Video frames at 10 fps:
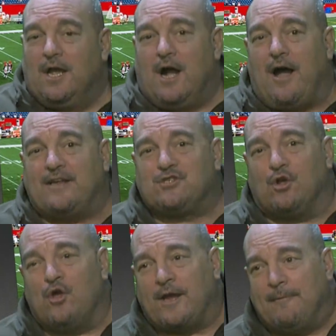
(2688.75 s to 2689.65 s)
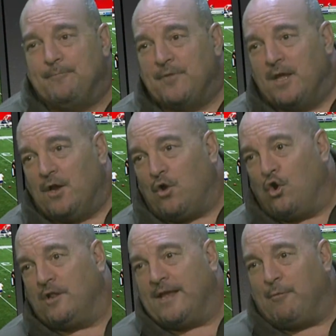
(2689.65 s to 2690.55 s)
All right, so look at
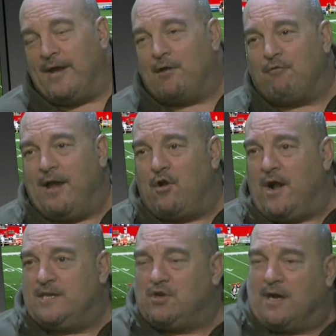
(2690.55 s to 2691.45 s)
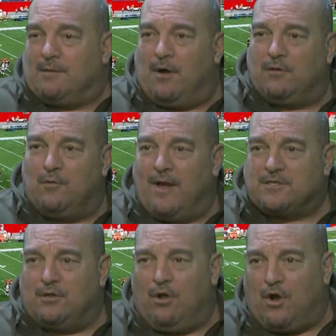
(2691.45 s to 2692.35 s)
earlier we had Ray on. He talked about
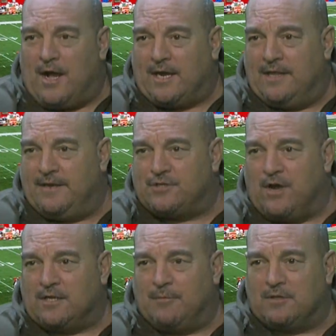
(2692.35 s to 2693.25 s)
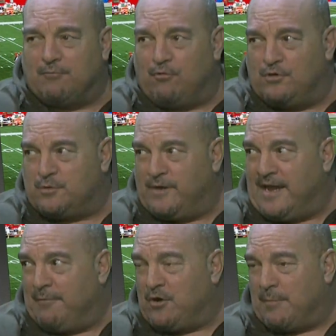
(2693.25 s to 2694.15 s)
UMass Lowell hockey, and then he talked about the Bruins, and we
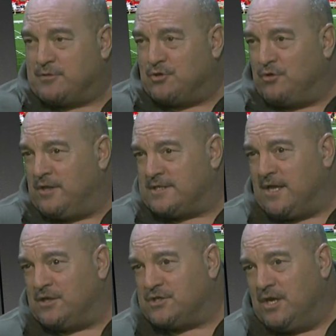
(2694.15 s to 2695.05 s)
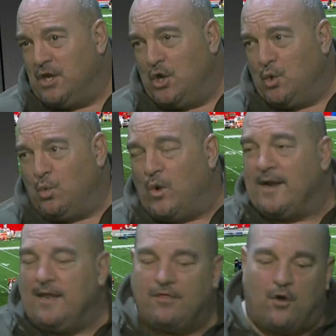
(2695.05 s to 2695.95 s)
gave him an opportunity to tell us what
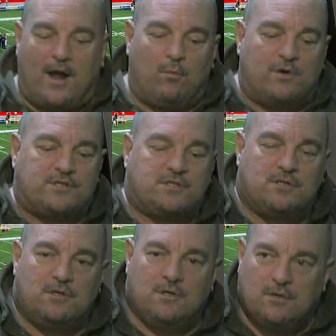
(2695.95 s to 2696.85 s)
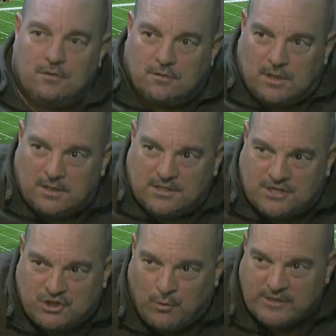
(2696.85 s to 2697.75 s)
he thought was the
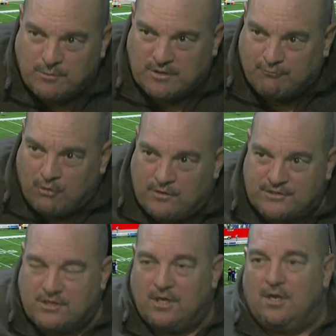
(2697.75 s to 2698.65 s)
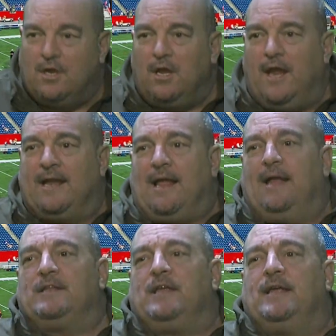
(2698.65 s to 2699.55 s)
situation with the Bruins. And
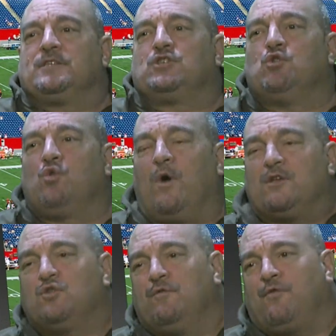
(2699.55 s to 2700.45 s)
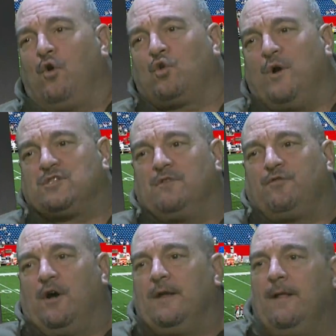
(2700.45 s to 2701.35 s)
here's a twofold question for you.